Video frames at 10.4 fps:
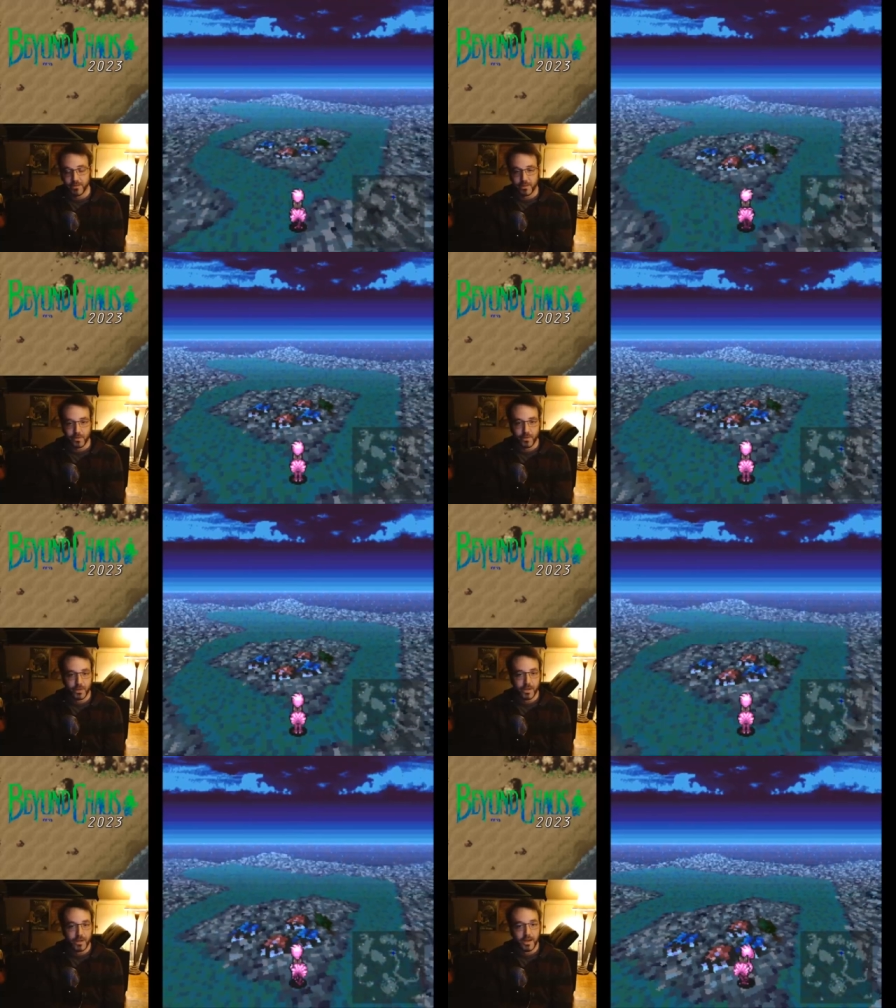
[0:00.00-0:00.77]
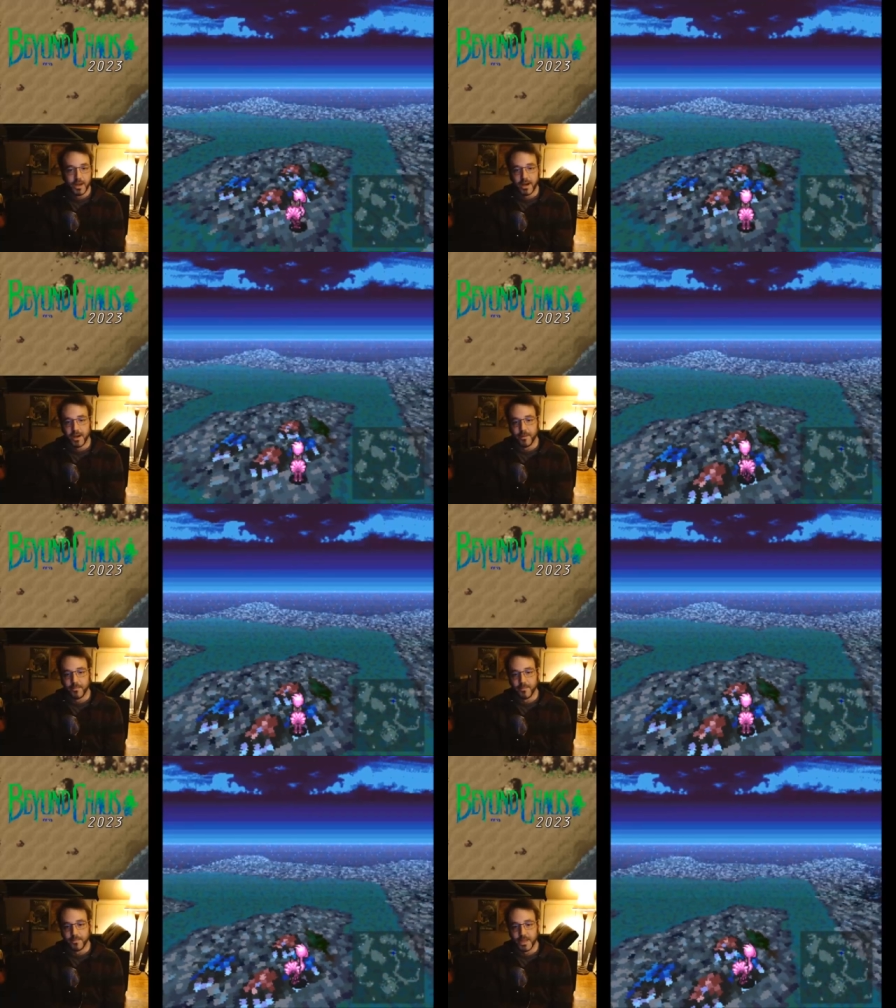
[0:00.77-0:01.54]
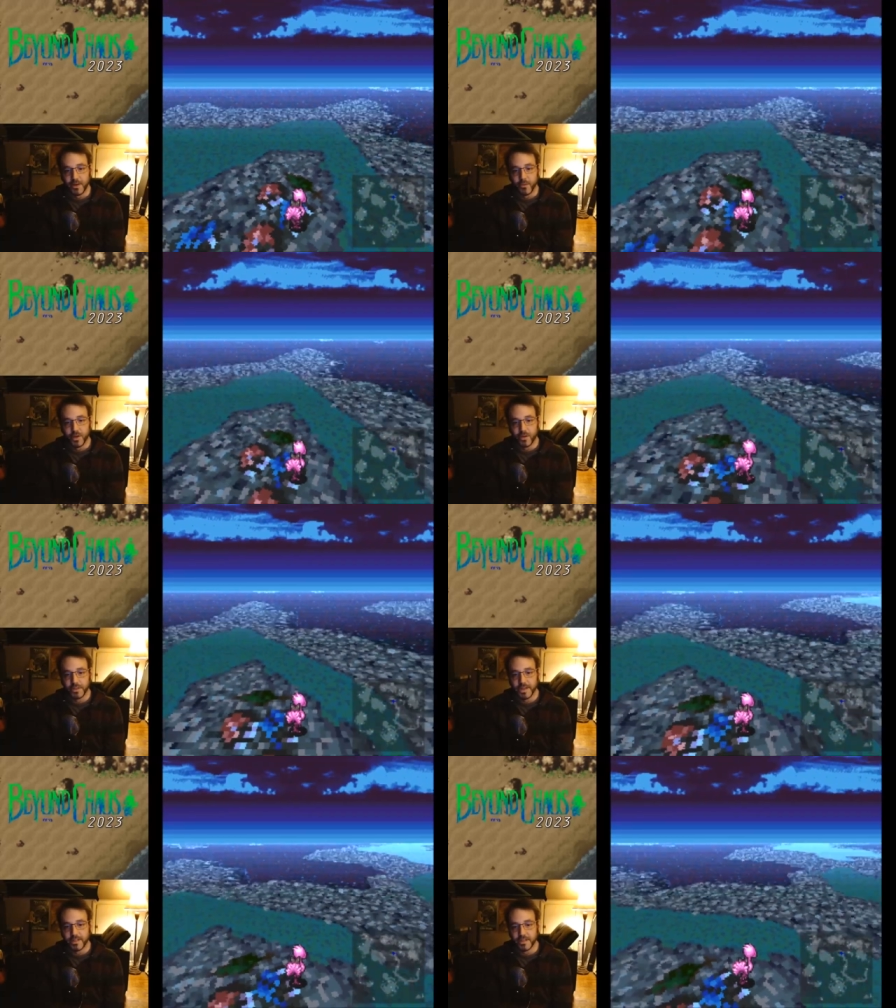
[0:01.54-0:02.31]
So, yeah, we
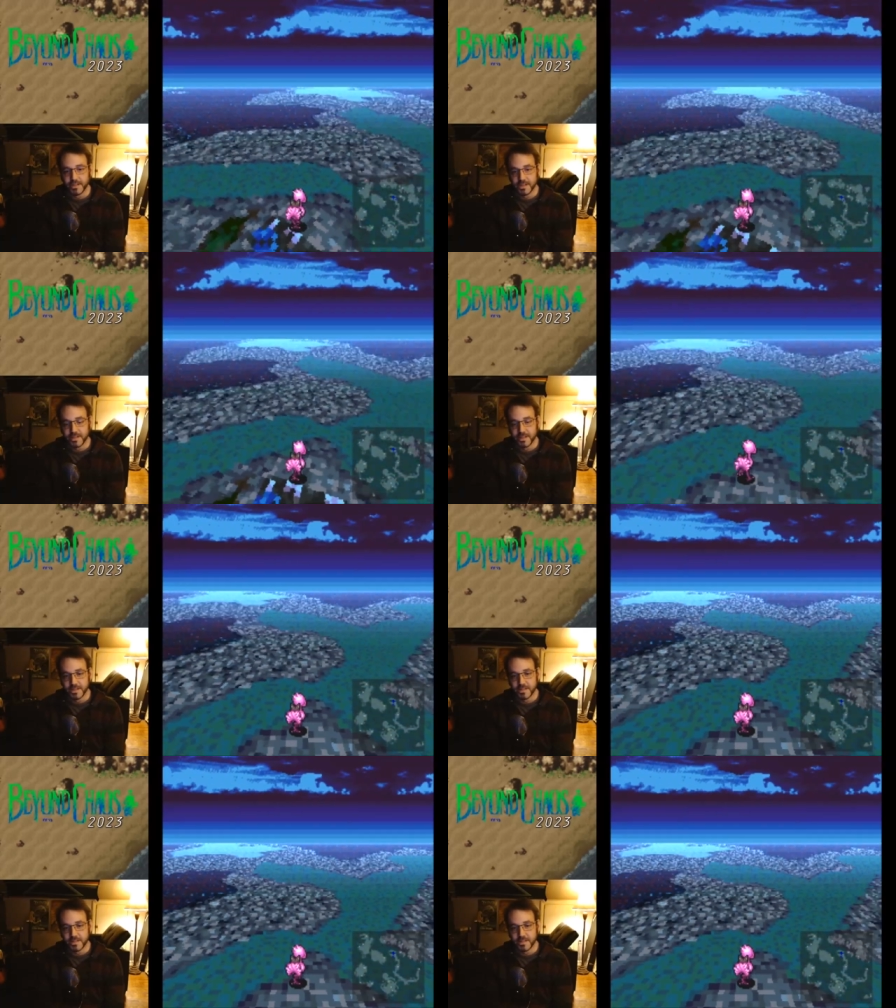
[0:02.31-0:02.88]
all need this